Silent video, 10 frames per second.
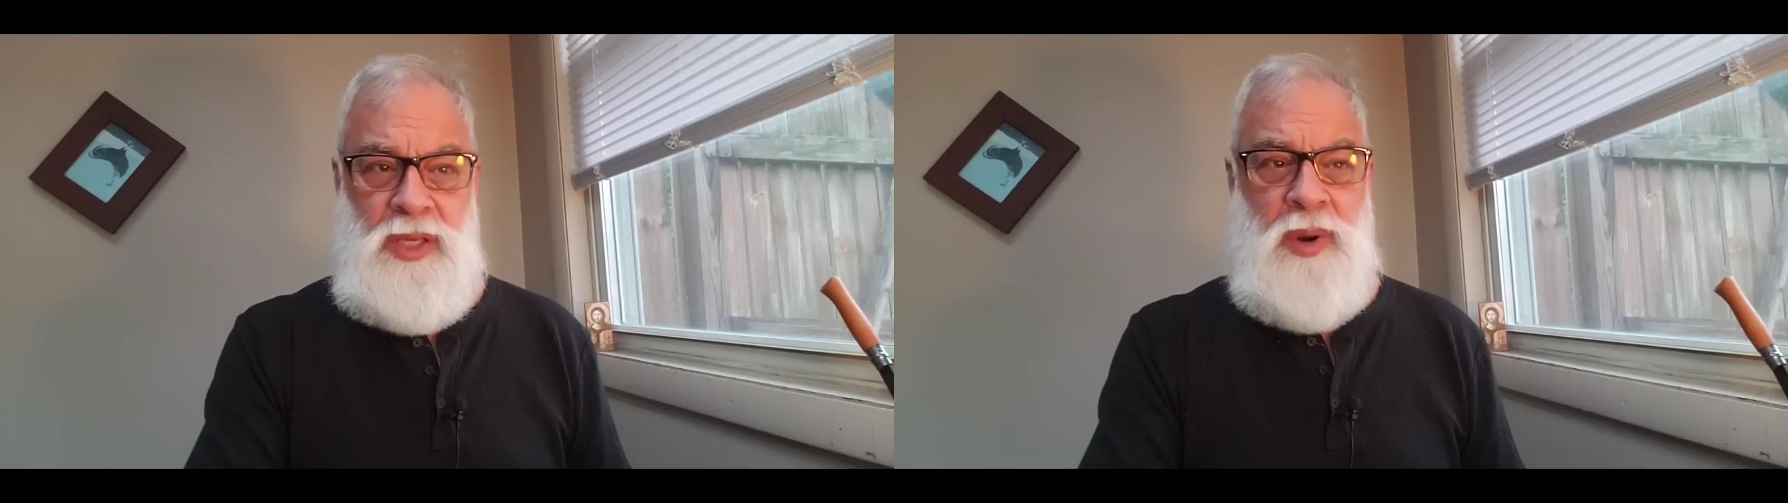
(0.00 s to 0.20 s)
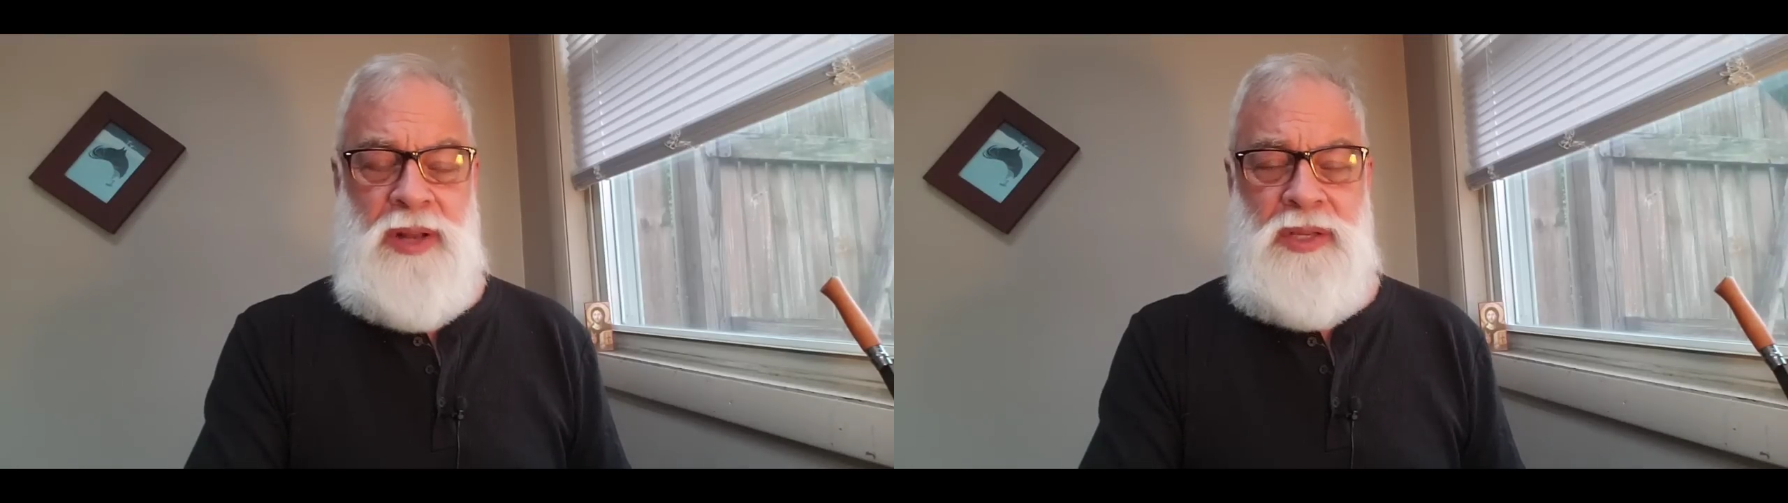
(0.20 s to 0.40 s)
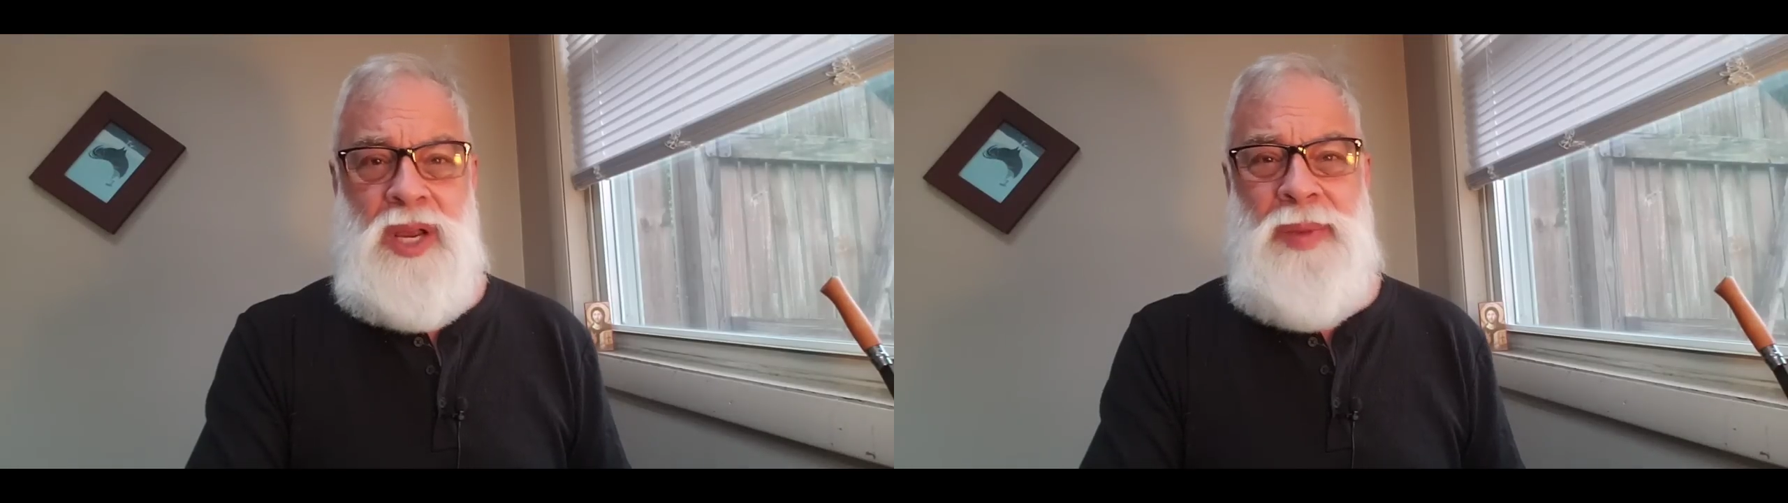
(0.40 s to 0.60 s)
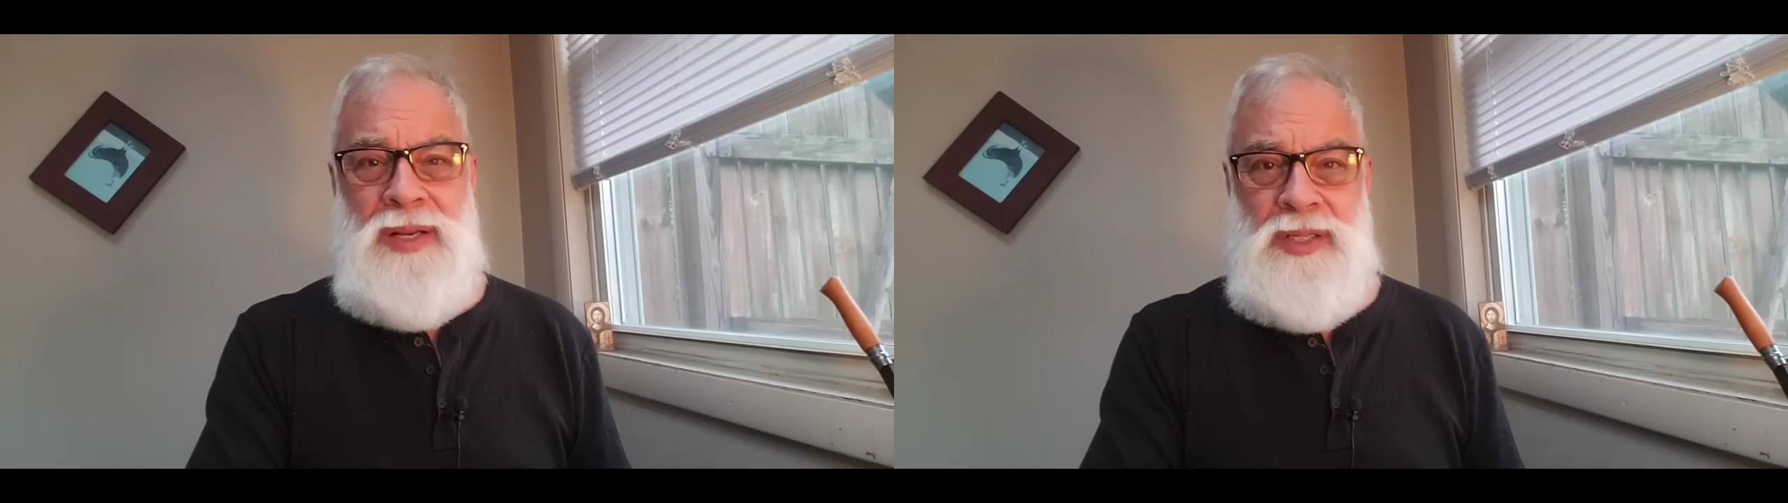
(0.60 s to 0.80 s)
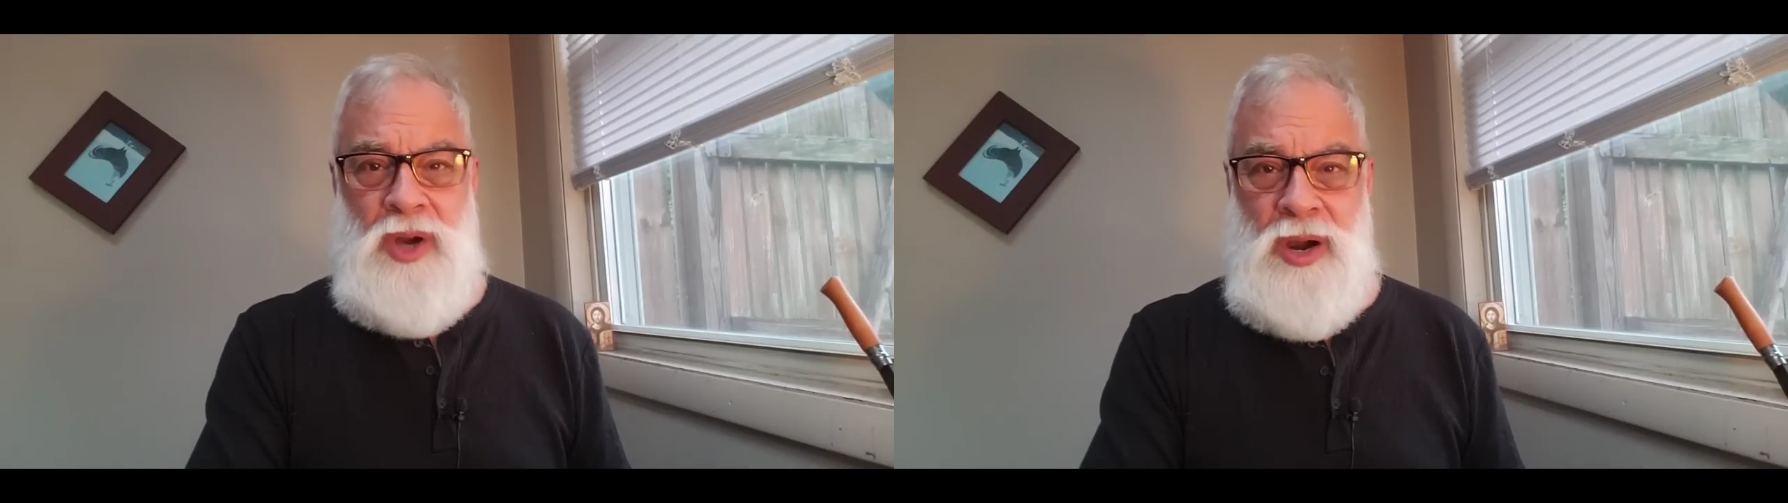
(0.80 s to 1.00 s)
You want to talk
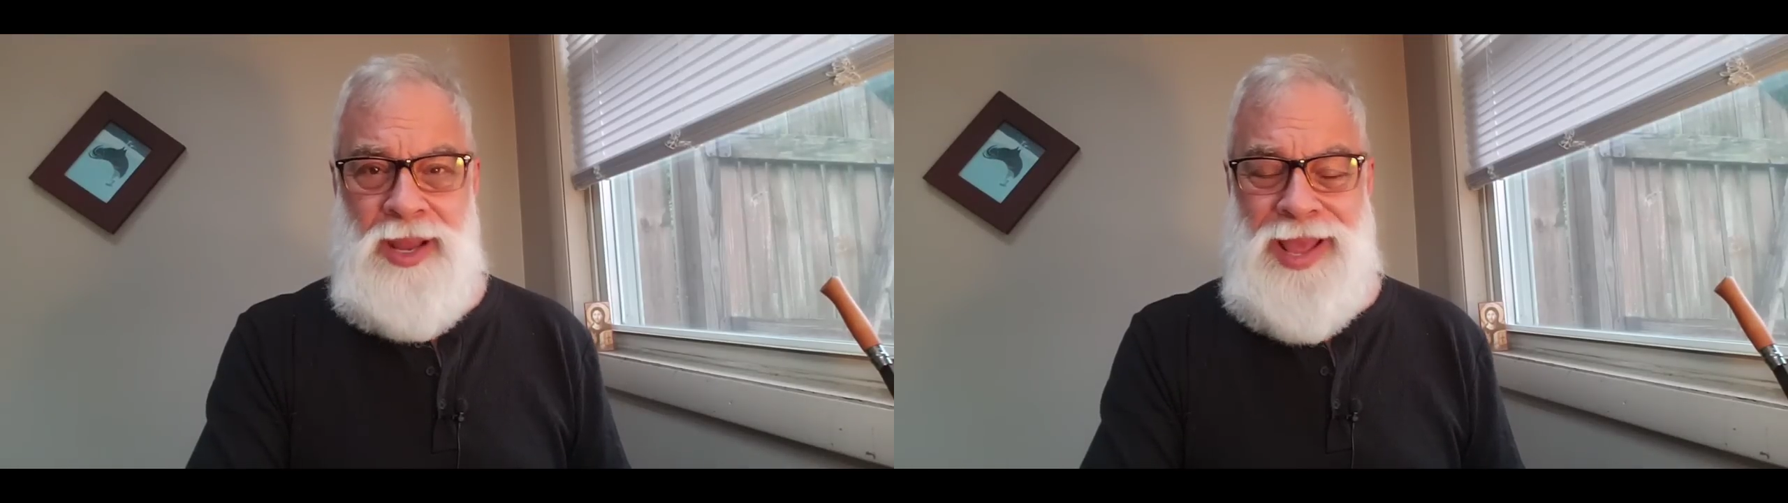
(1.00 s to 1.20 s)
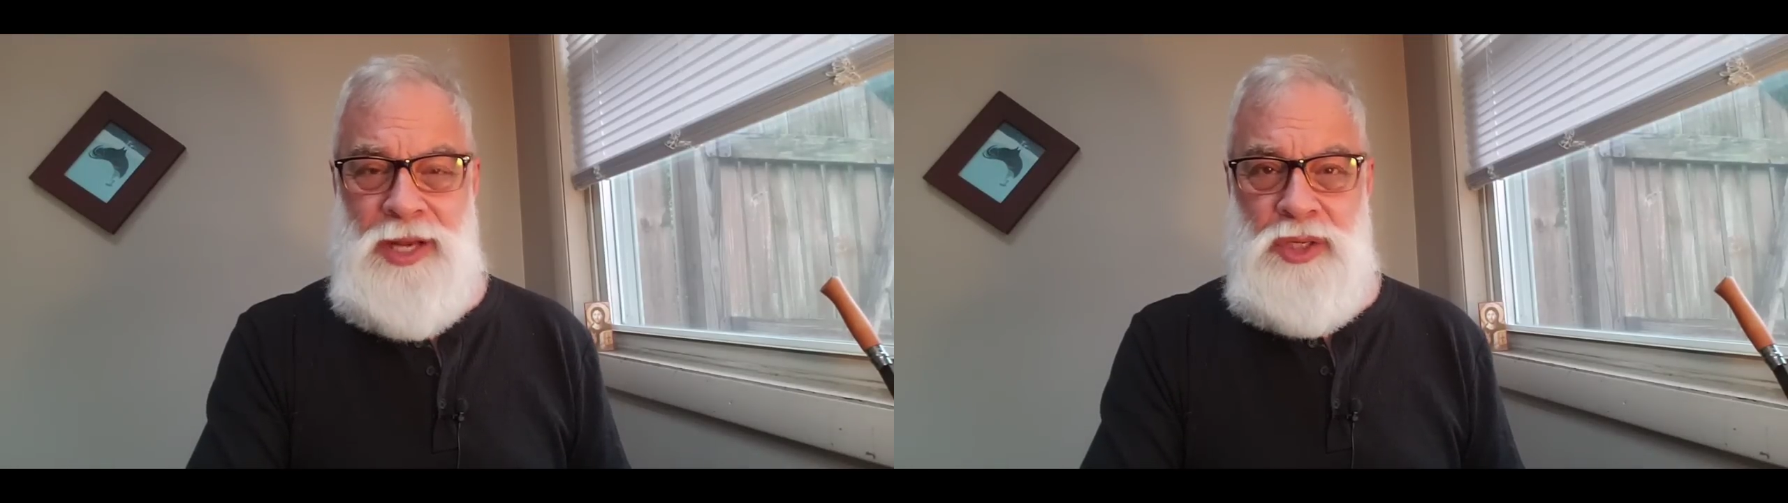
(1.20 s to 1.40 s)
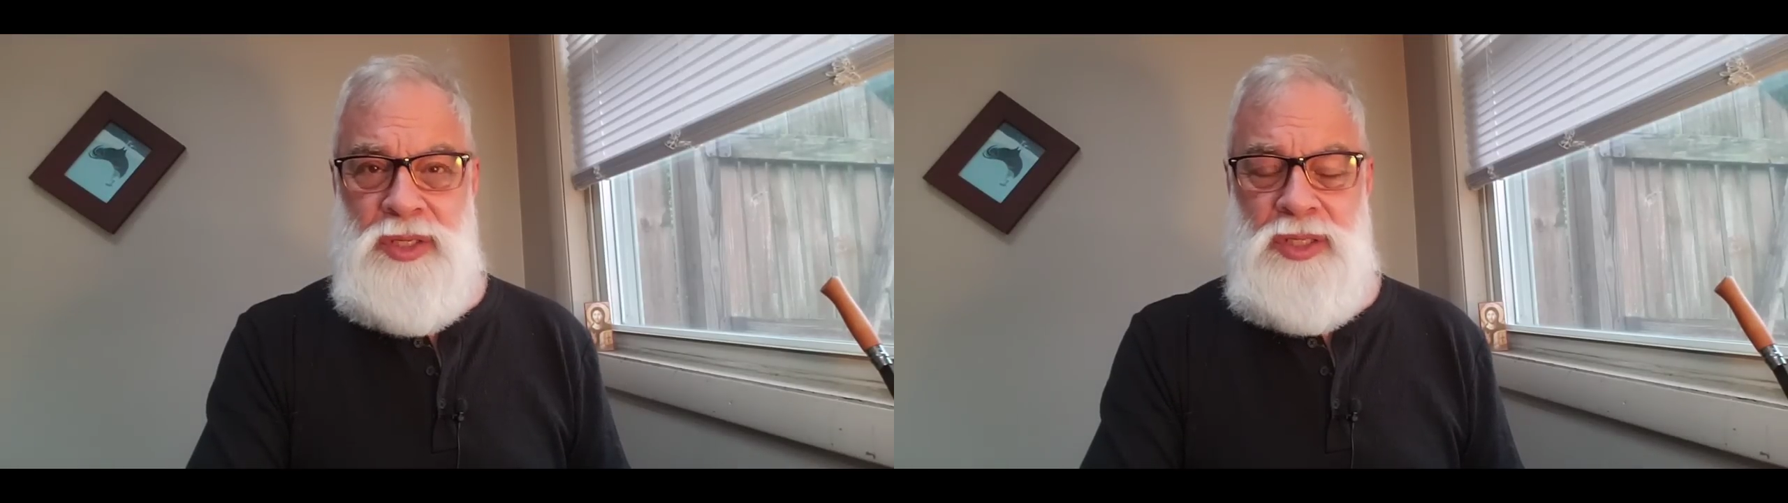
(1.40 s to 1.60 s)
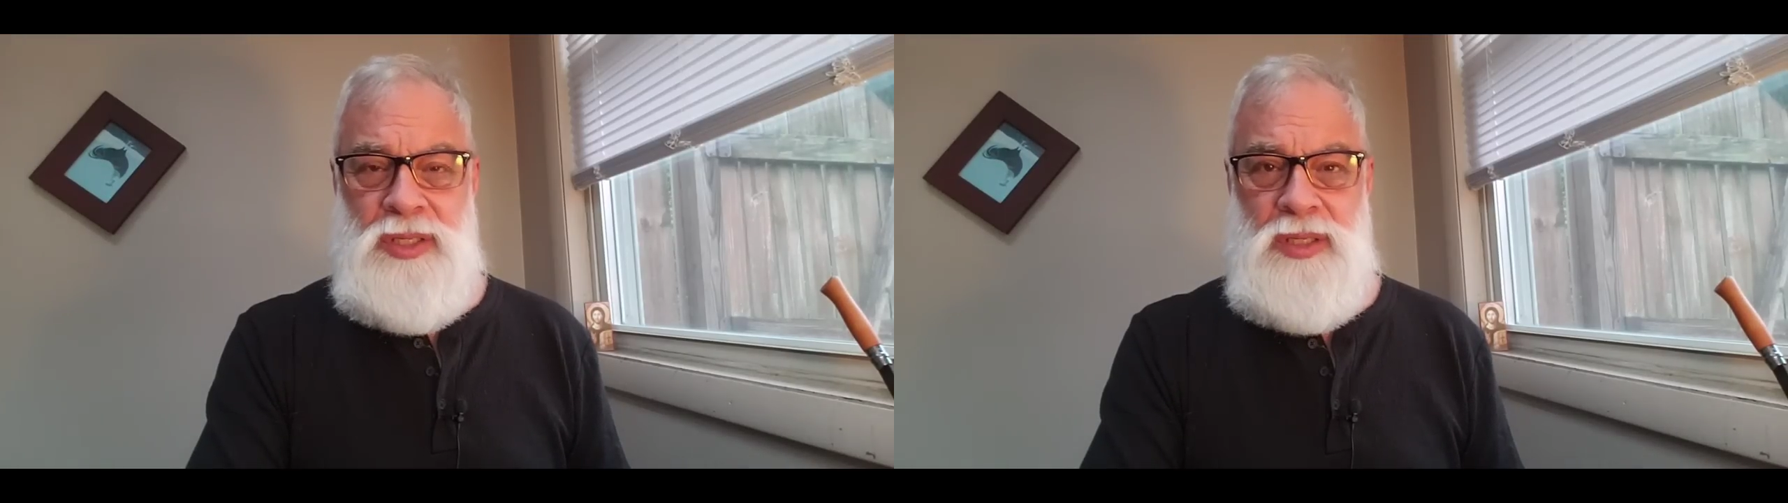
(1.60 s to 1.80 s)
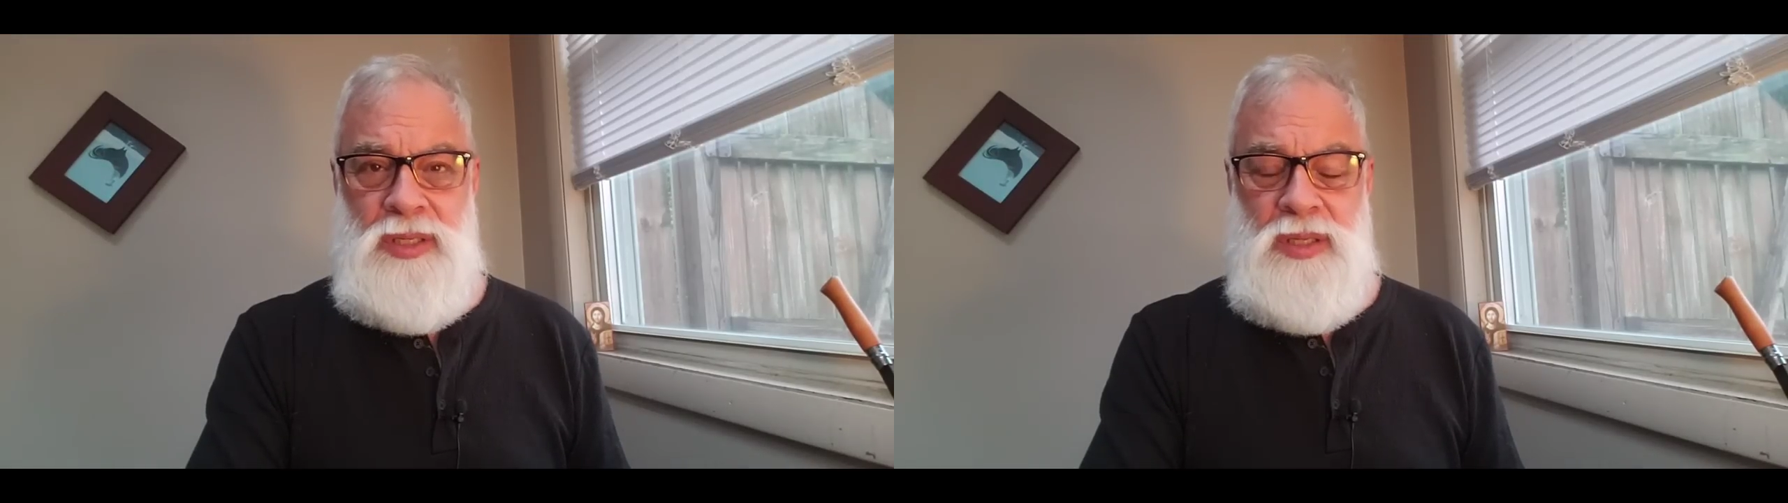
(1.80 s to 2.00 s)
about dark ages?